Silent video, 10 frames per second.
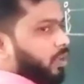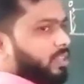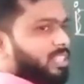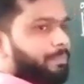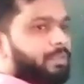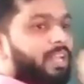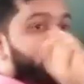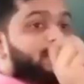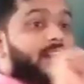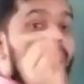or some
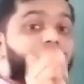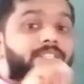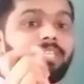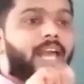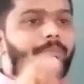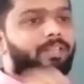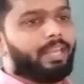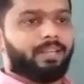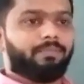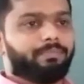scratches can be
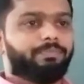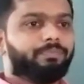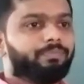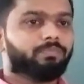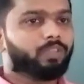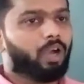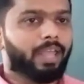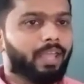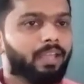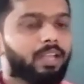there.
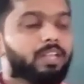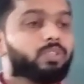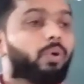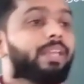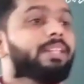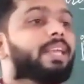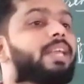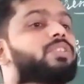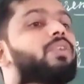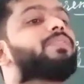Okay, so in
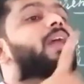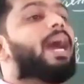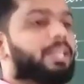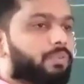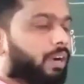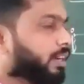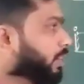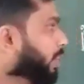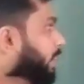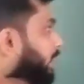case of that
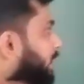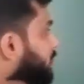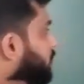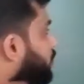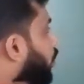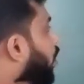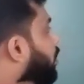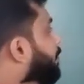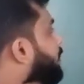one, it is not